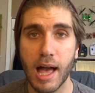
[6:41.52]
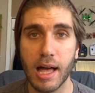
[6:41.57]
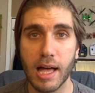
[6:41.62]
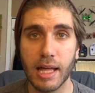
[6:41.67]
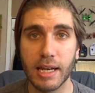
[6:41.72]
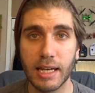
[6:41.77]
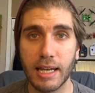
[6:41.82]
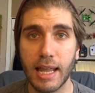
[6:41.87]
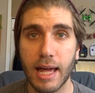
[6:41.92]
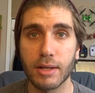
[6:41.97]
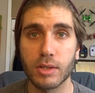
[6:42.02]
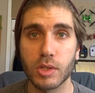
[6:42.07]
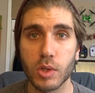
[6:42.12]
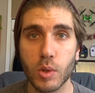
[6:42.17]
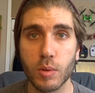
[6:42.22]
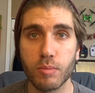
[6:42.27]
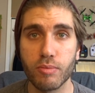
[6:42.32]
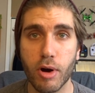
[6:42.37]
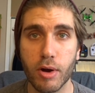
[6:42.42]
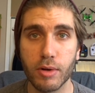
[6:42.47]
an
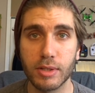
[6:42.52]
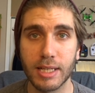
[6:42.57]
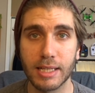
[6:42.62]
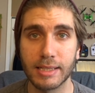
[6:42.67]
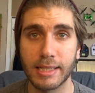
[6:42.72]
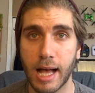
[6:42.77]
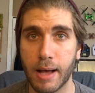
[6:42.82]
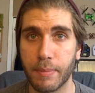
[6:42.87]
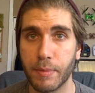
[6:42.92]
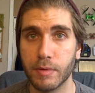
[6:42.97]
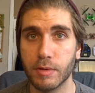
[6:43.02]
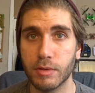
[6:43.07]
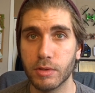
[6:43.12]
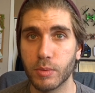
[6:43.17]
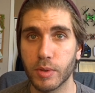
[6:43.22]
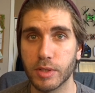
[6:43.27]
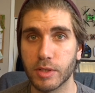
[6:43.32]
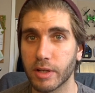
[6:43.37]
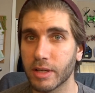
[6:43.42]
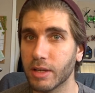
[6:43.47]
electrical process happens,
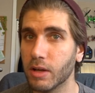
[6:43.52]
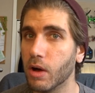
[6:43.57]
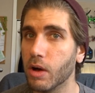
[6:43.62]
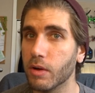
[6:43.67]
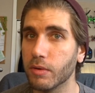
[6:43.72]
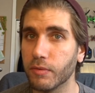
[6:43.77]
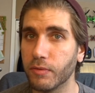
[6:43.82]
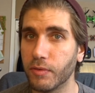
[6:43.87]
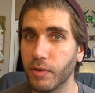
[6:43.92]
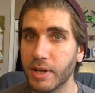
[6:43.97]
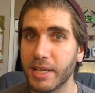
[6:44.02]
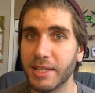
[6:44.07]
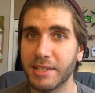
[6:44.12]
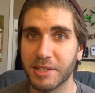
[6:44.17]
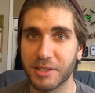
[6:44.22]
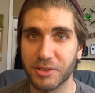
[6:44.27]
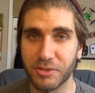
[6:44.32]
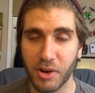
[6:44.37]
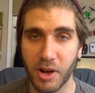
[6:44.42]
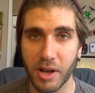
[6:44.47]
which I can't fully
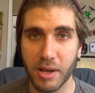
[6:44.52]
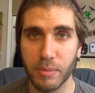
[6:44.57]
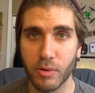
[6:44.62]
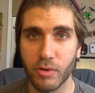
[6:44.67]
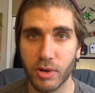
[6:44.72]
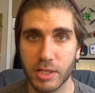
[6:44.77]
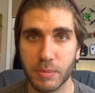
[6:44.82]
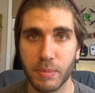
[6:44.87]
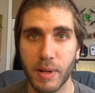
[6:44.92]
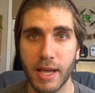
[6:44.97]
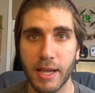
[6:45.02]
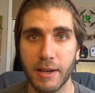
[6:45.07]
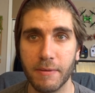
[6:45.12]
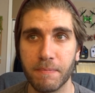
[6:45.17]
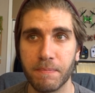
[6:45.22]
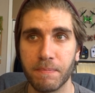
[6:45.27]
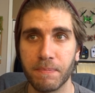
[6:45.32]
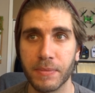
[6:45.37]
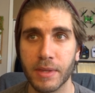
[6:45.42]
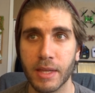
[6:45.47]
describe or explain,
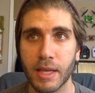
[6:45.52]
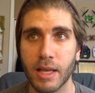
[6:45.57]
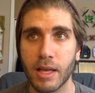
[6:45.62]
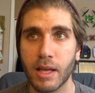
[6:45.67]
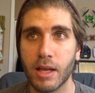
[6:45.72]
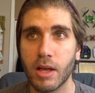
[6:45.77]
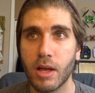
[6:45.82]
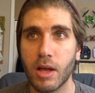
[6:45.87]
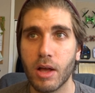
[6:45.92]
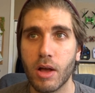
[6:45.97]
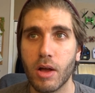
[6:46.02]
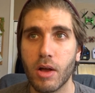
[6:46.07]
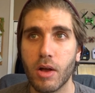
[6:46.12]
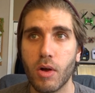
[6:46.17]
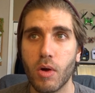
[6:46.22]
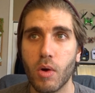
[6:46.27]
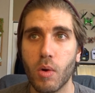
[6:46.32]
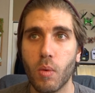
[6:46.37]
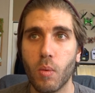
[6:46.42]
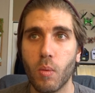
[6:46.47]

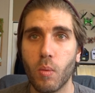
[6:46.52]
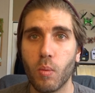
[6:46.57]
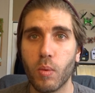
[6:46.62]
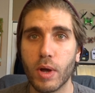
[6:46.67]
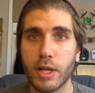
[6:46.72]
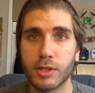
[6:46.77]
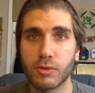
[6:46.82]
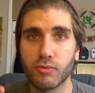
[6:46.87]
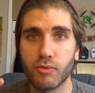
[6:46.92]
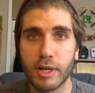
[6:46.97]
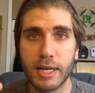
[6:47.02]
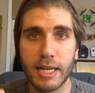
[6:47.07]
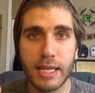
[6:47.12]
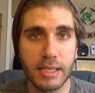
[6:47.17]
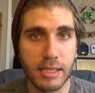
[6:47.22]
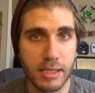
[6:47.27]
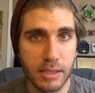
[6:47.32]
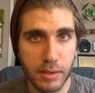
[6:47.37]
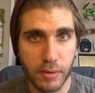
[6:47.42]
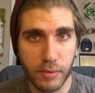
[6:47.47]
which
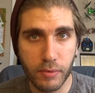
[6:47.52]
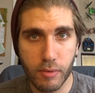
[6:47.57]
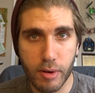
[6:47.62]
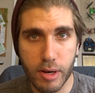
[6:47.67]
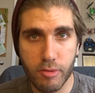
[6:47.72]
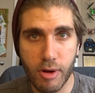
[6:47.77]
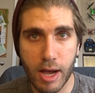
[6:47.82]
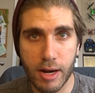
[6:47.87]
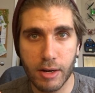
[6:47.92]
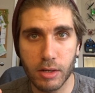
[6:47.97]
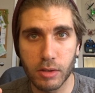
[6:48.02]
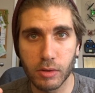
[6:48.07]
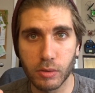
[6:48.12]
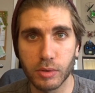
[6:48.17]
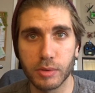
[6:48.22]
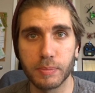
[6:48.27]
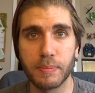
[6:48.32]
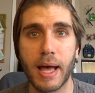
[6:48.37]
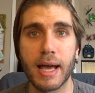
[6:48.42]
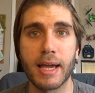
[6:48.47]
releases the free
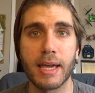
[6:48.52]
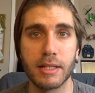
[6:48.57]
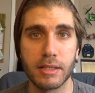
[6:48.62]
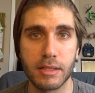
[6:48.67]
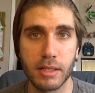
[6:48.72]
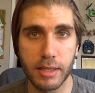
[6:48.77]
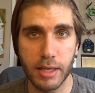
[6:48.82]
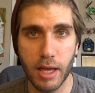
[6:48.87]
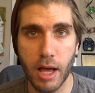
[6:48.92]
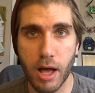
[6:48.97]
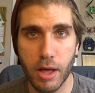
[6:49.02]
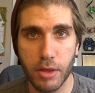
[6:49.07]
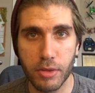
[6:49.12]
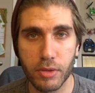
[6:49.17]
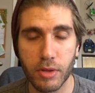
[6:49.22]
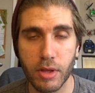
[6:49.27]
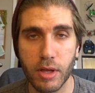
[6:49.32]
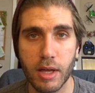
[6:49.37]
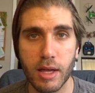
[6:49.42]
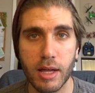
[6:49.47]
radicals back into the
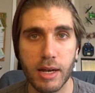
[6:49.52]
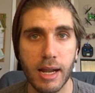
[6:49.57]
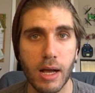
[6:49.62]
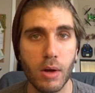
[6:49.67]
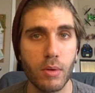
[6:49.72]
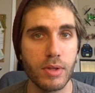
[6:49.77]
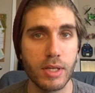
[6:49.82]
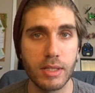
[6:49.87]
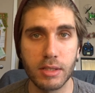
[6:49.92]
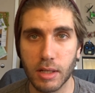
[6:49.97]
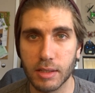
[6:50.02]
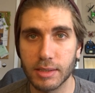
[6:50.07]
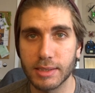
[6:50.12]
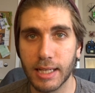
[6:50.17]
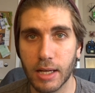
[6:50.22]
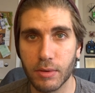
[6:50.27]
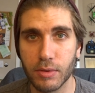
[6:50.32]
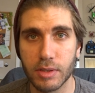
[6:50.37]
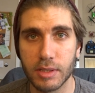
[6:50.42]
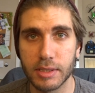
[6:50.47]
earth. Now, this does
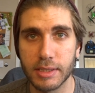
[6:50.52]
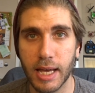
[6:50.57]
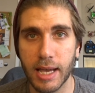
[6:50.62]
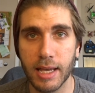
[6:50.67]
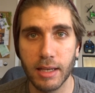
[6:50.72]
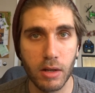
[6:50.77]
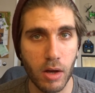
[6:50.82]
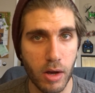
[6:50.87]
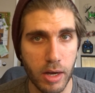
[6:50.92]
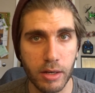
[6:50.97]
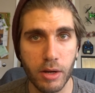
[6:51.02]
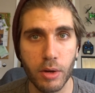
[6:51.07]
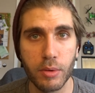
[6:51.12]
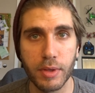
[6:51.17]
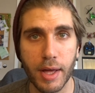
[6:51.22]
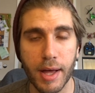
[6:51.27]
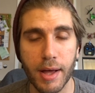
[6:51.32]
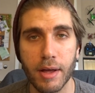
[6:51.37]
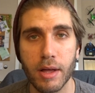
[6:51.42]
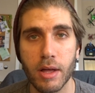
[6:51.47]
sound insane, I know
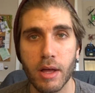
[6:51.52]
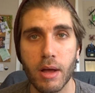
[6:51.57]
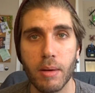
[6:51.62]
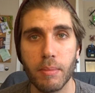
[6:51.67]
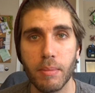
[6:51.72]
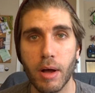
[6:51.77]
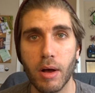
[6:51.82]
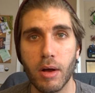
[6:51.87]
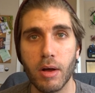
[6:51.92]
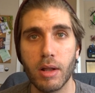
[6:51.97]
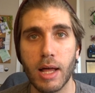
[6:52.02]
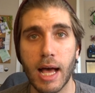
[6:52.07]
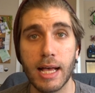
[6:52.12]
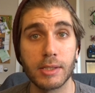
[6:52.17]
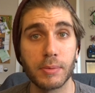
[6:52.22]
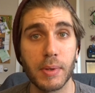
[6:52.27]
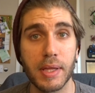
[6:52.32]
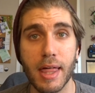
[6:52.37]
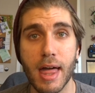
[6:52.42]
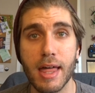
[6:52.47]
that, but
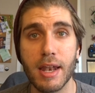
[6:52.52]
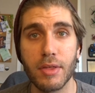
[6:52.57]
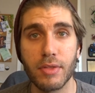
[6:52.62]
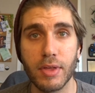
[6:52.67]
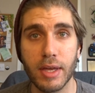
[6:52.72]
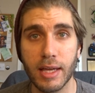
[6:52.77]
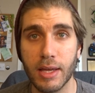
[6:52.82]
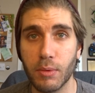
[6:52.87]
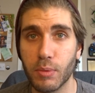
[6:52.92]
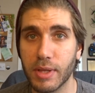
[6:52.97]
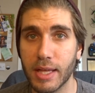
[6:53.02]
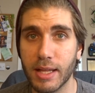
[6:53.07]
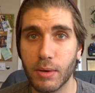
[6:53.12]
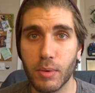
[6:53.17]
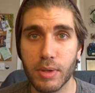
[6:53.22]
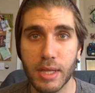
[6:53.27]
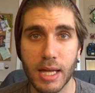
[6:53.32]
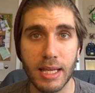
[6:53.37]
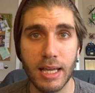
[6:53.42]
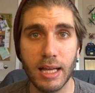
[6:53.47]
as with anything,
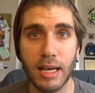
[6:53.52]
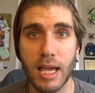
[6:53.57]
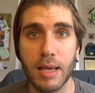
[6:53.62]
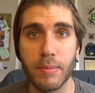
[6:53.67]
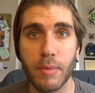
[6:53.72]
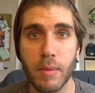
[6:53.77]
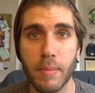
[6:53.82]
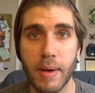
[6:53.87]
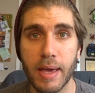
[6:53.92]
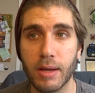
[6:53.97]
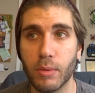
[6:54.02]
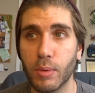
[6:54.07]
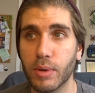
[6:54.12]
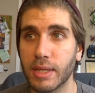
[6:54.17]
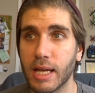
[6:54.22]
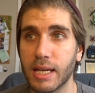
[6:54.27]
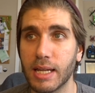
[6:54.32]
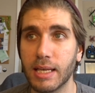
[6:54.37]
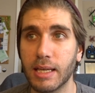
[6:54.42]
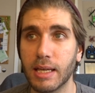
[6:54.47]
with any claim I make, with
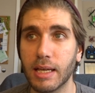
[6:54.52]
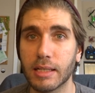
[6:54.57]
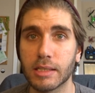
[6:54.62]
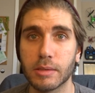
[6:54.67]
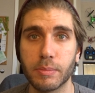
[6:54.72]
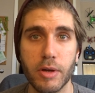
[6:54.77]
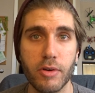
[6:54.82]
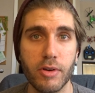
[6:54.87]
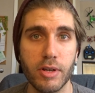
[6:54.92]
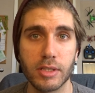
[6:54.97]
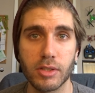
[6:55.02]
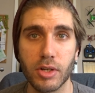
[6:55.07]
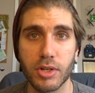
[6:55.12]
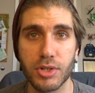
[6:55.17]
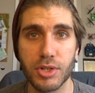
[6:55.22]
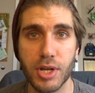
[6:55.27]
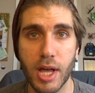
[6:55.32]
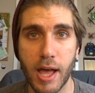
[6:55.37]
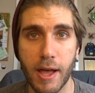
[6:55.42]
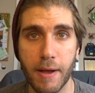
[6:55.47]
any experience I
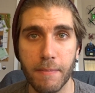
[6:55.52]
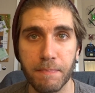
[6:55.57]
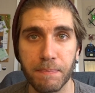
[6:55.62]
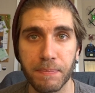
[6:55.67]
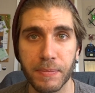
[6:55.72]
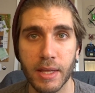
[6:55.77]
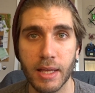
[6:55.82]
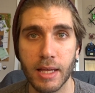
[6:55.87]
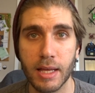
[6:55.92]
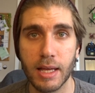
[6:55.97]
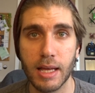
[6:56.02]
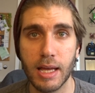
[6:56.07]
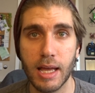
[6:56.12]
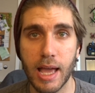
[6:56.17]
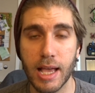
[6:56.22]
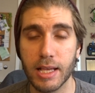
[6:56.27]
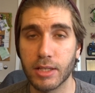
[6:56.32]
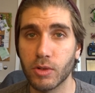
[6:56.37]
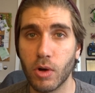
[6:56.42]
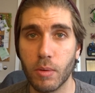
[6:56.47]
share,
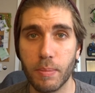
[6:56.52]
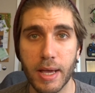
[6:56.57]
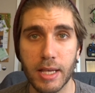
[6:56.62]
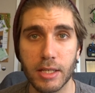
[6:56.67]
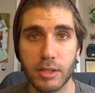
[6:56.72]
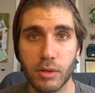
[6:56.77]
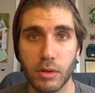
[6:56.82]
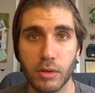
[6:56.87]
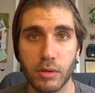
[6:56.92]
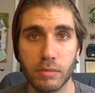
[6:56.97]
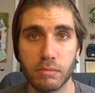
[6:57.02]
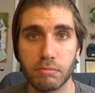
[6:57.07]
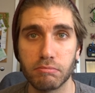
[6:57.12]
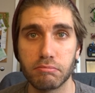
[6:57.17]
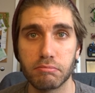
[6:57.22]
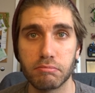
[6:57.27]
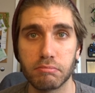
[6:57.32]
it's not based on